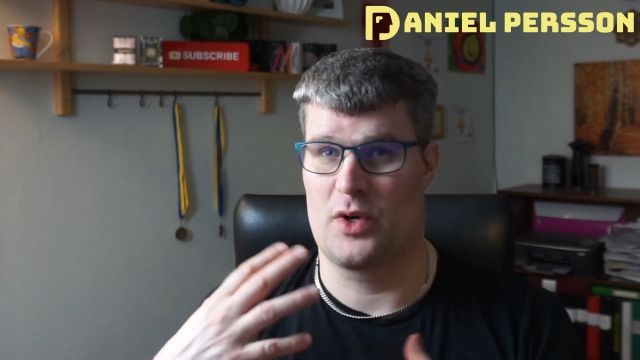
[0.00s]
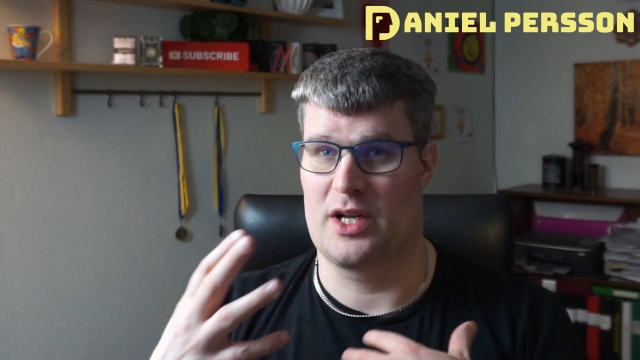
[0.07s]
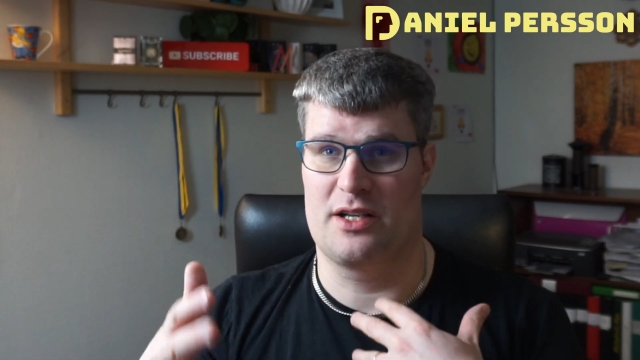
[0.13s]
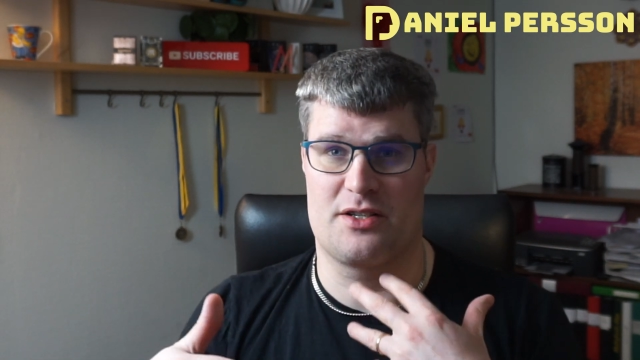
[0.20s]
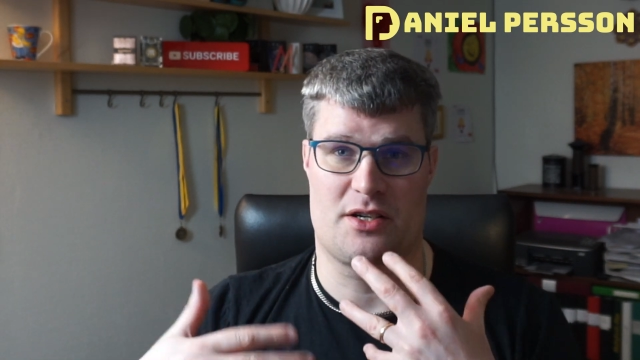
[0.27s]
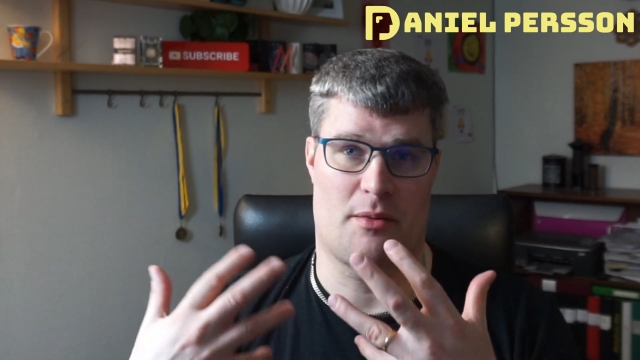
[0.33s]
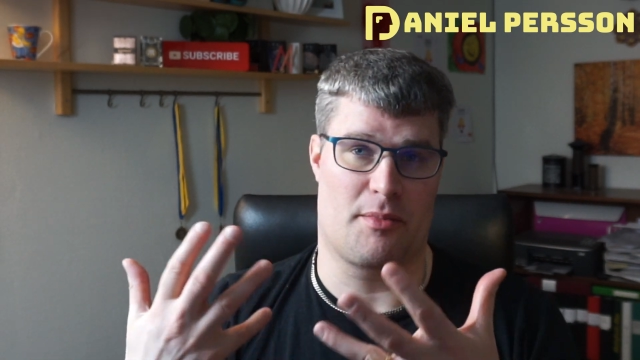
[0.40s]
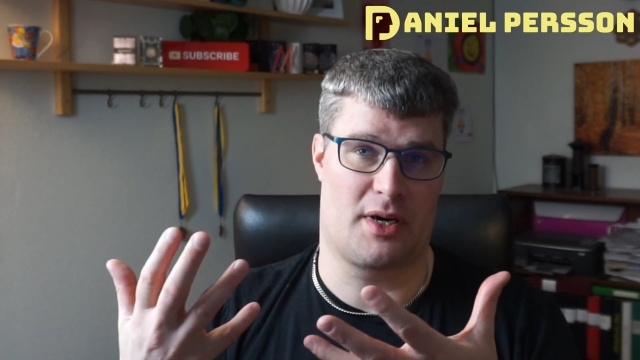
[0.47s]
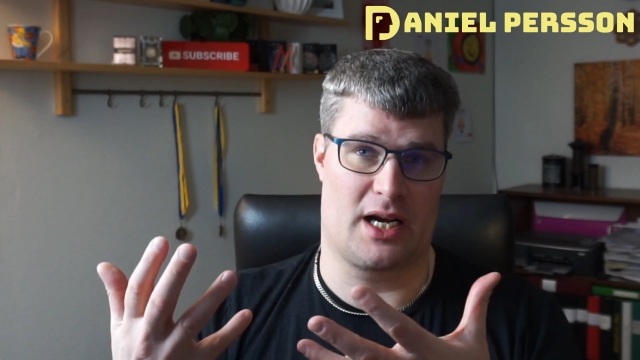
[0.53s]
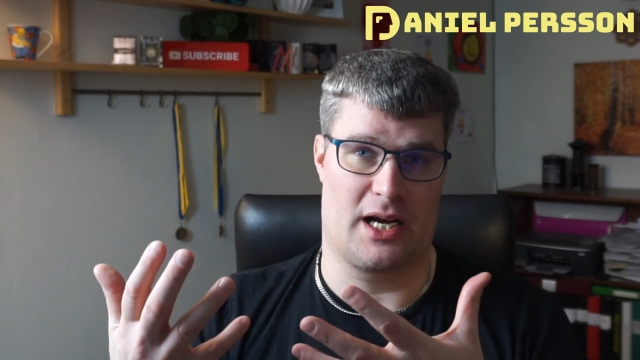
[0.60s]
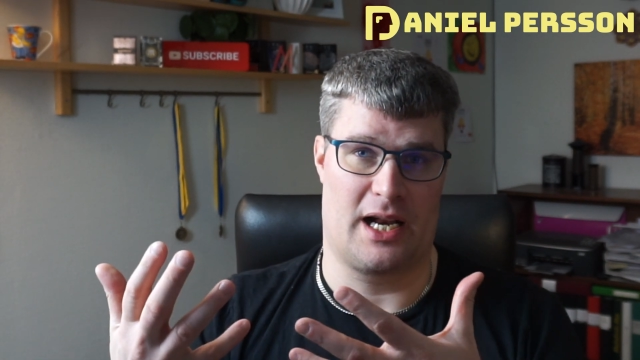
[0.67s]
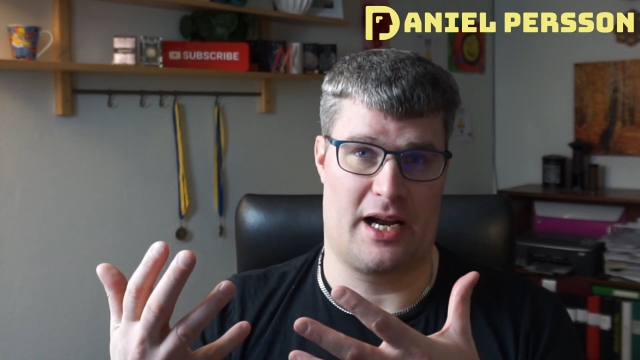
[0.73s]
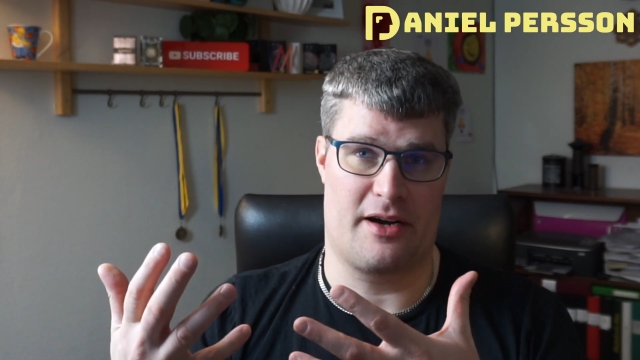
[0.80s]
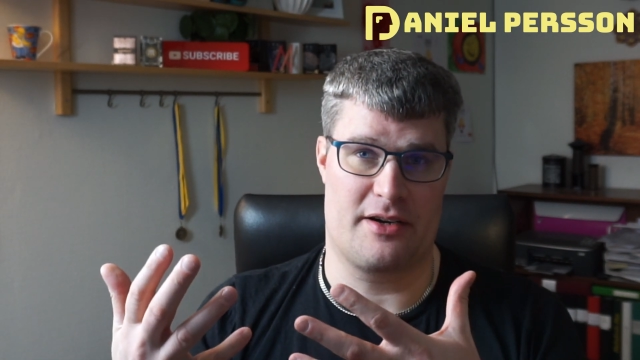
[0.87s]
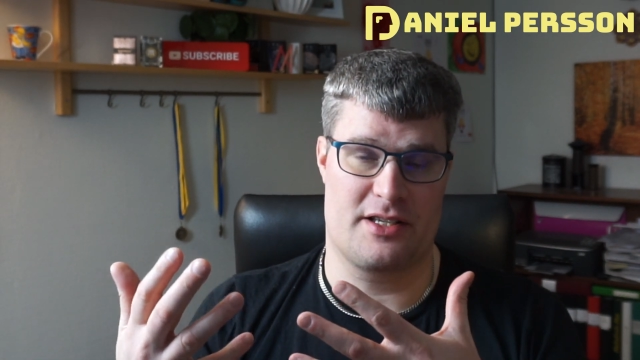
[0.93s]
with some
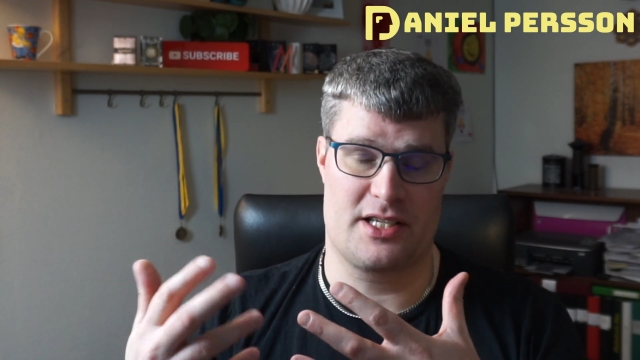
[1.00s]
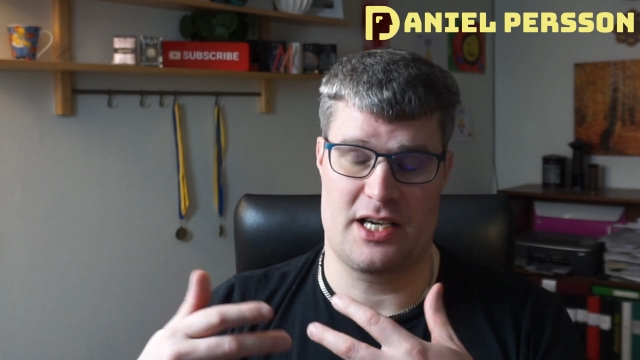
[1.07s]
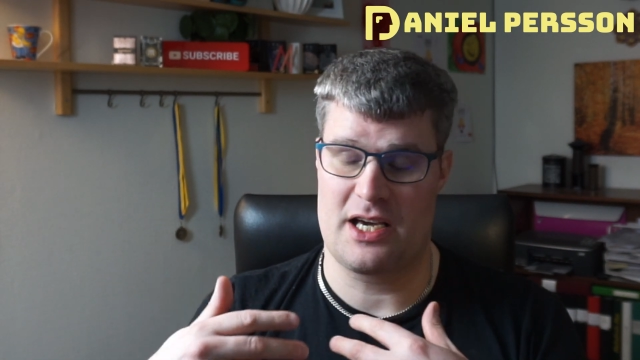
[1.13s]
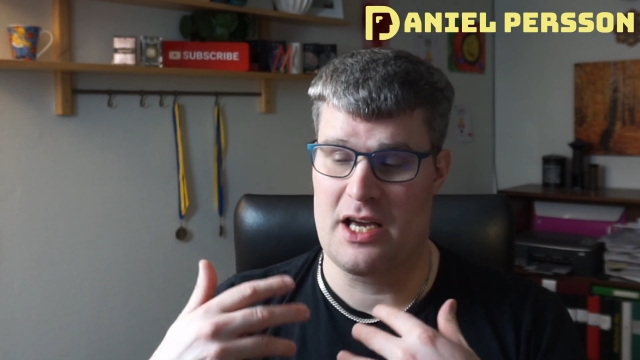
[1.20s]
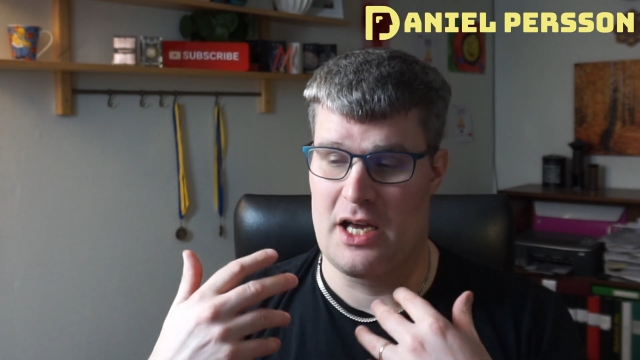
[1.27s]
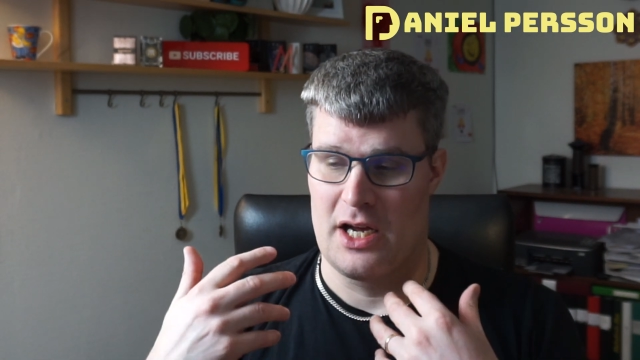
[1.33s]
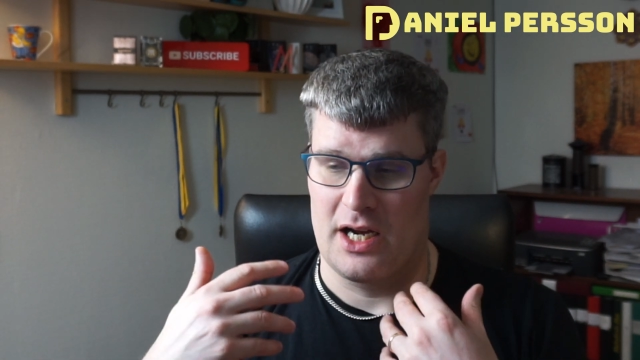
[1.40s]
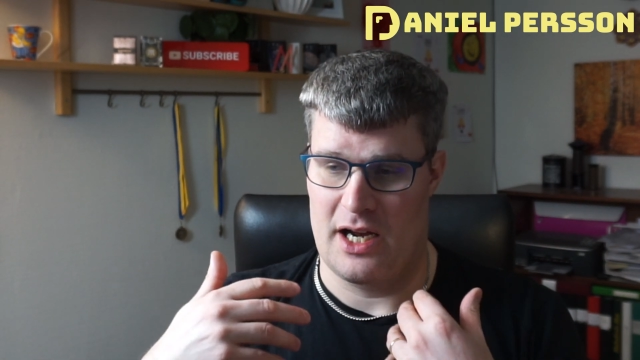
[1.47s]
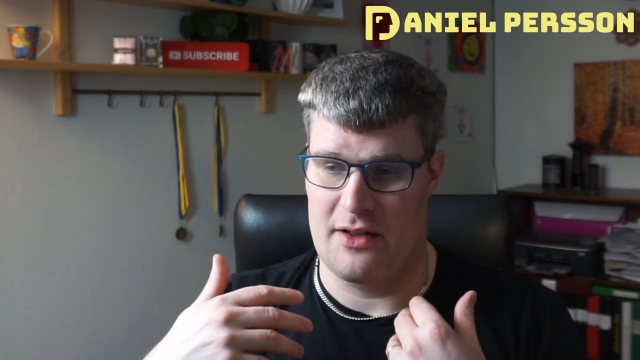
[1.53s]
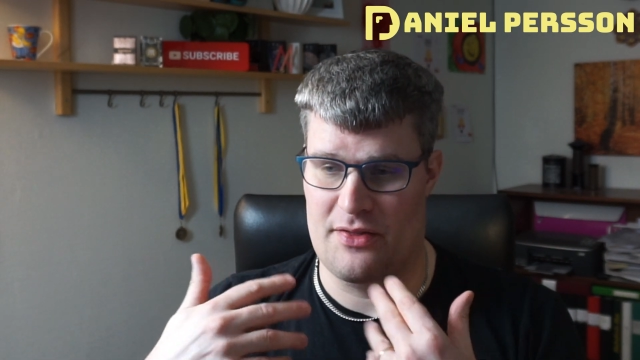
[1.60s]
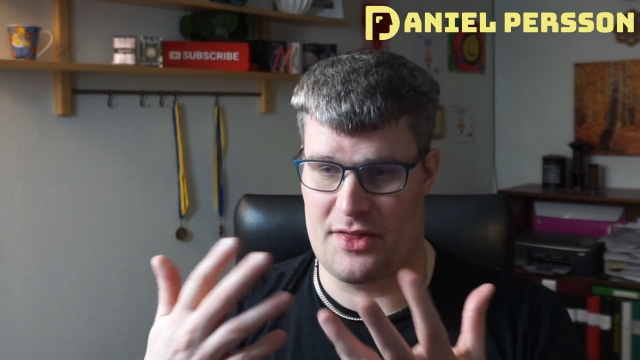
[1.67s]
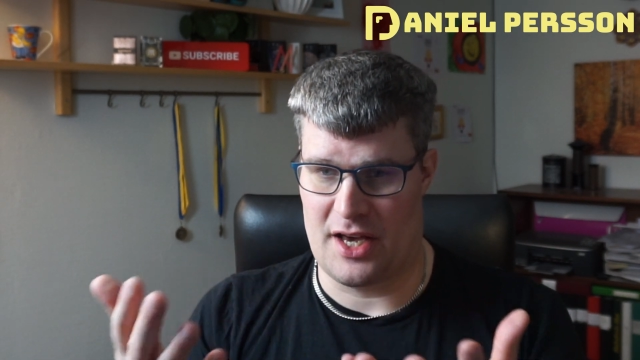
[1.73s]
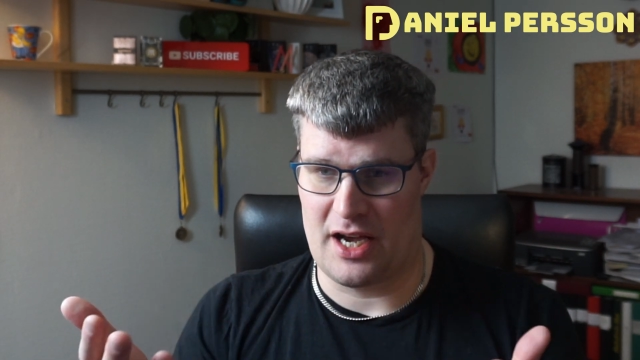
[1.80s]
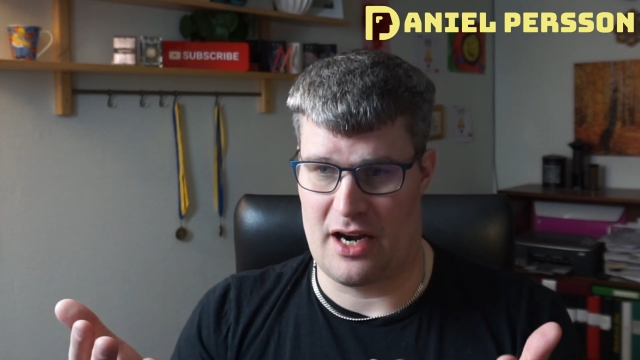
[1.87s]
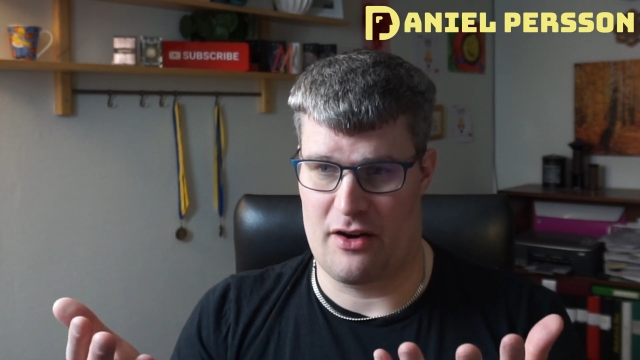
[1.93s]
regularity
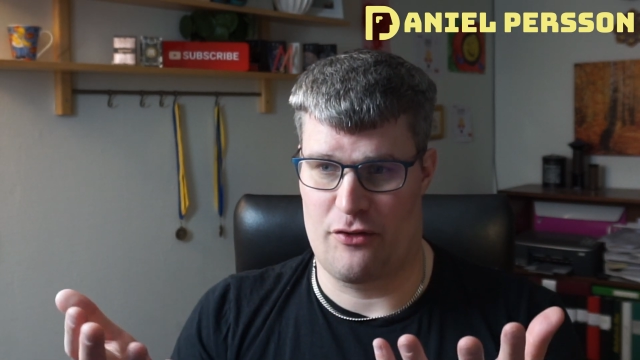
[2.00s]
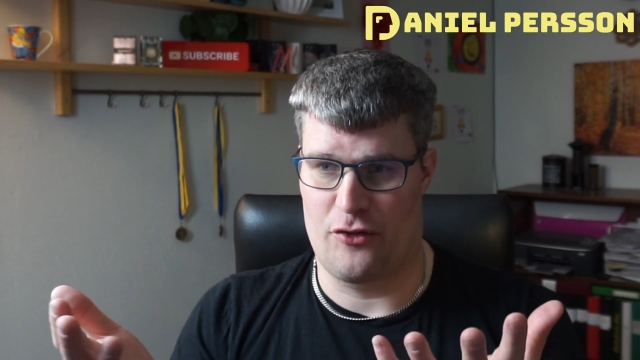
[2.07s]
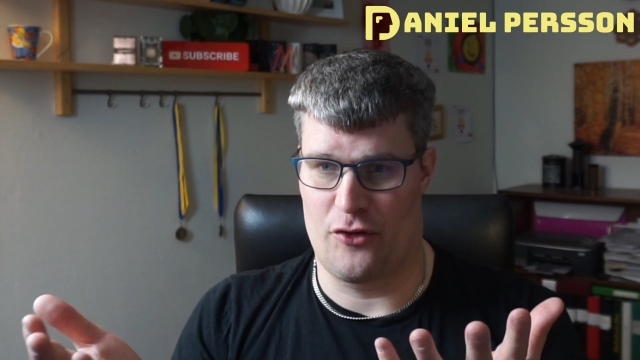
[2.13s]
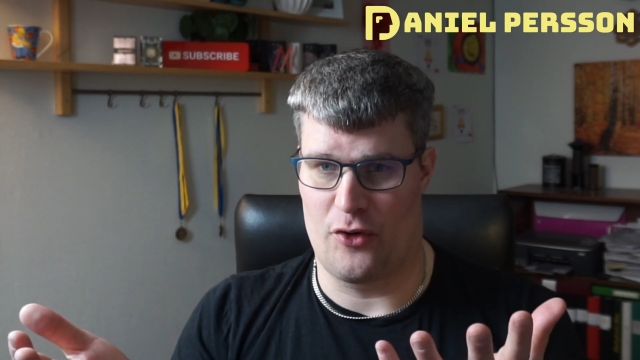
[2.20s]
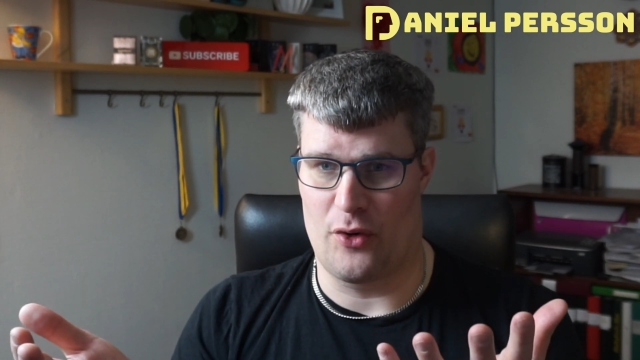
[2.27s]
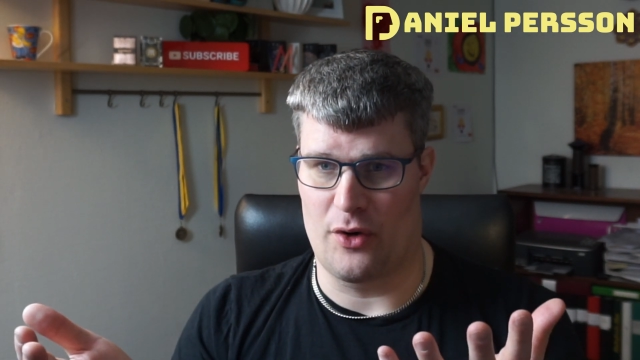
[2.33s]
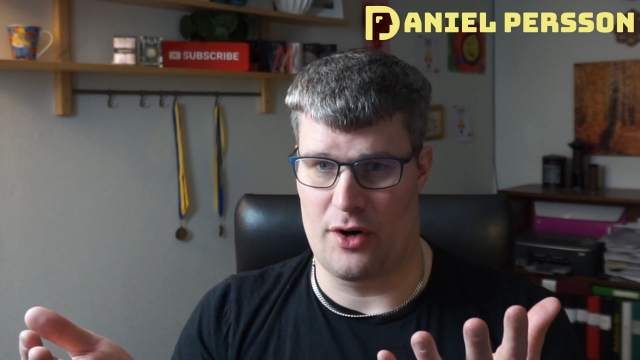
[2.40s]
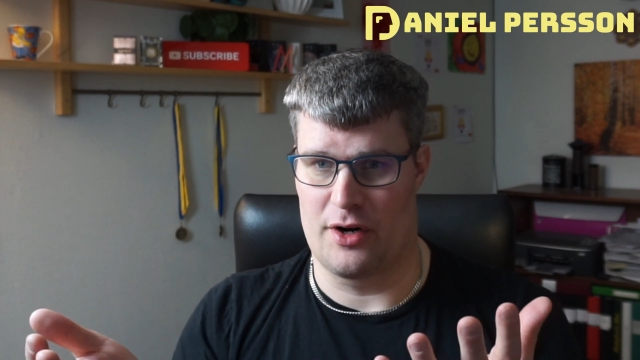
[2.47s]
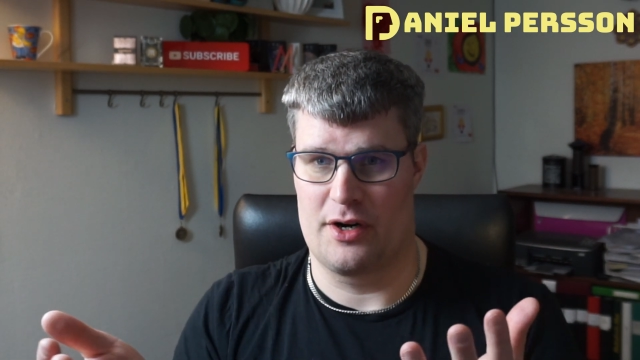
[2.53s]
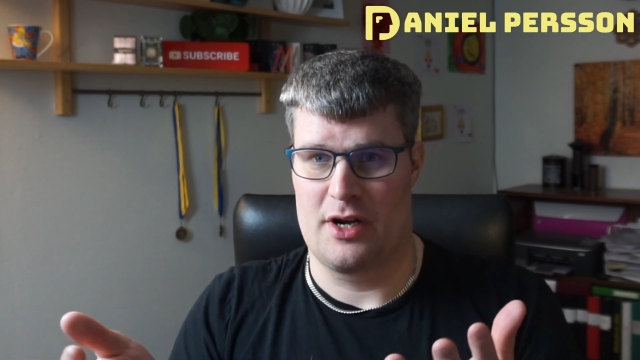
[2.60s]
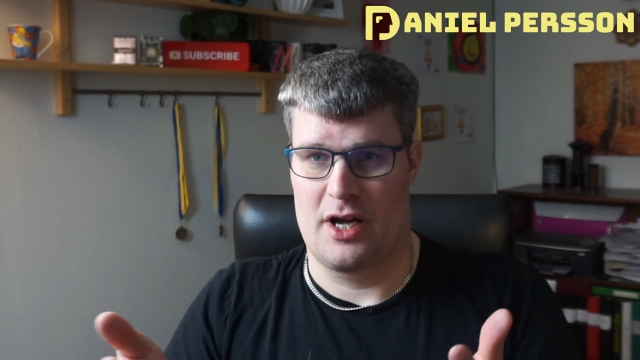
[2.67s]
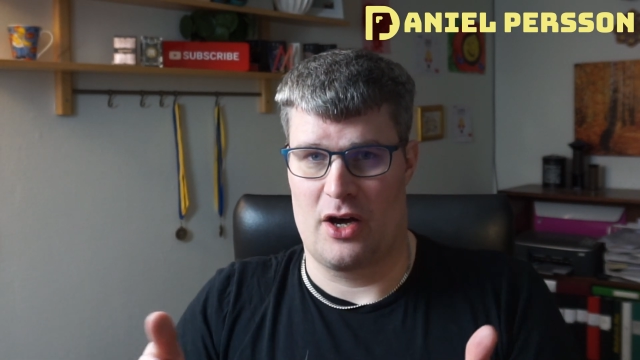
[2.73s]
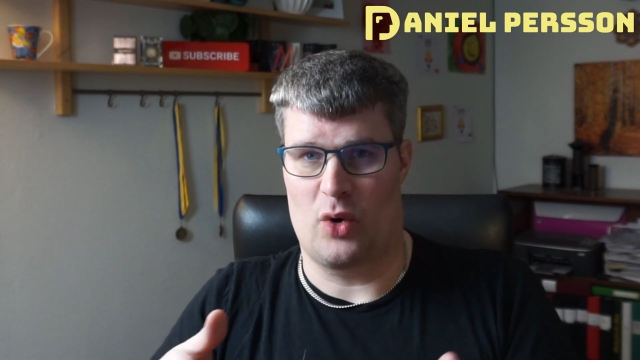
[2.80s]
and therefore